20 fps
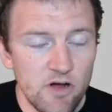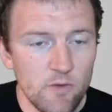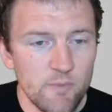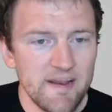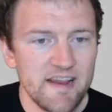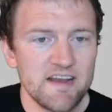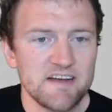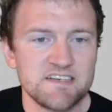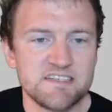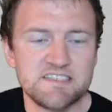we
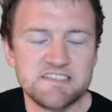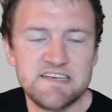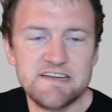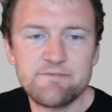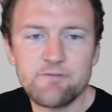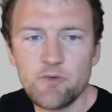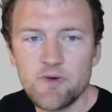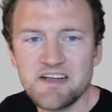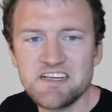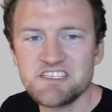need to
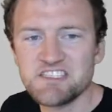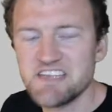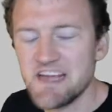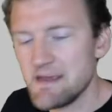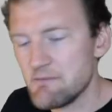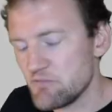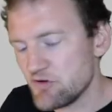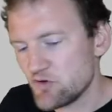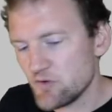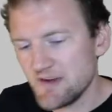
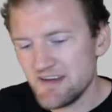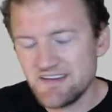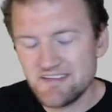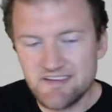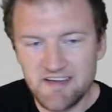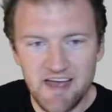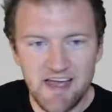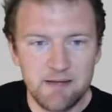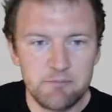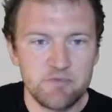differentiate between
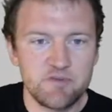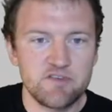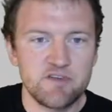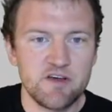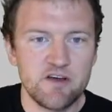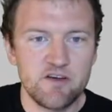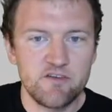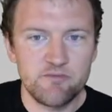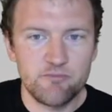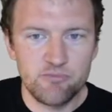types
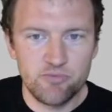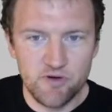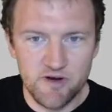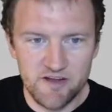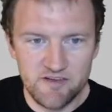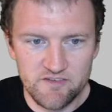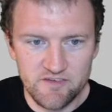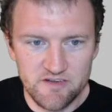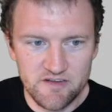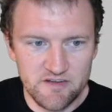of
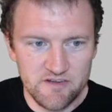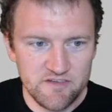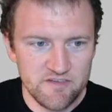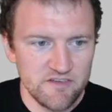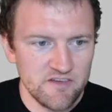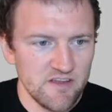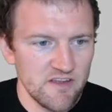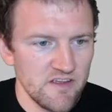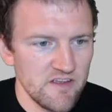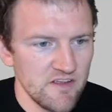prejudice.
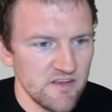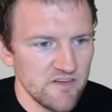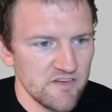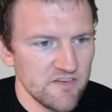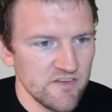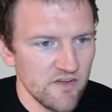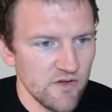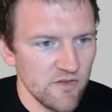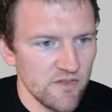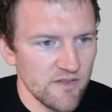
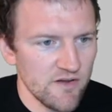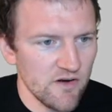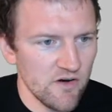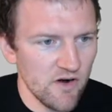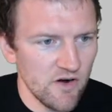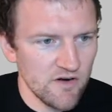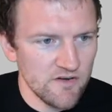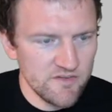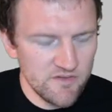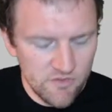So there
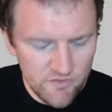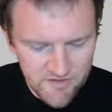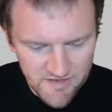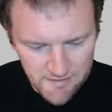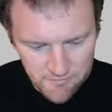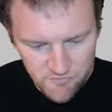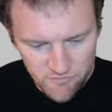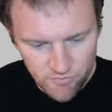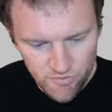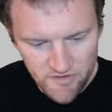are two
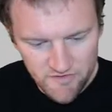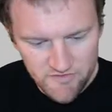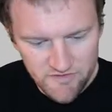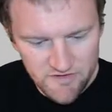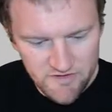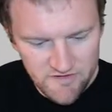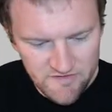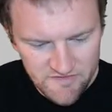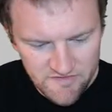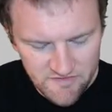types of
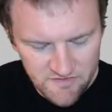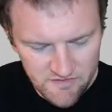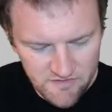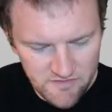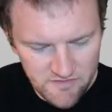prejudice: